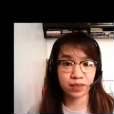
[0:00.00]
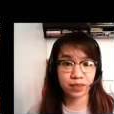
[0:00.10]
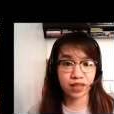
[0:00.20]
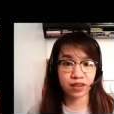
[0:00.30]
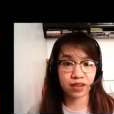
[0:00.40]

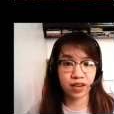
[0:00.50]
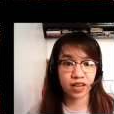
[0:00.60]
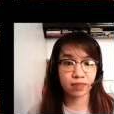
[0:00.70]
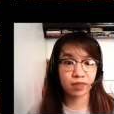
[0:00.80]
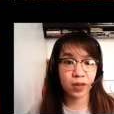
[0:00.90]
Okay, I
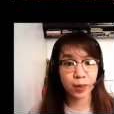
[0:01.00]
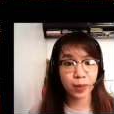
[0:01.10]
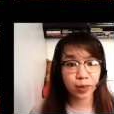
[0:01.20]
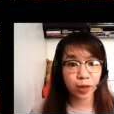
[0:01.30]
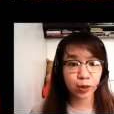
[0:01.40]
am telling
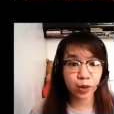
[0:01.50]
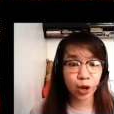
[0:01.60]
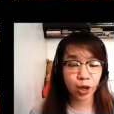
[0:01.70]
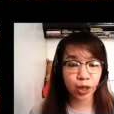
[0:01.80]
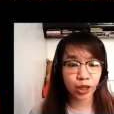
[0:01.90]
about
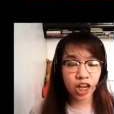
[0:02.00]
Con.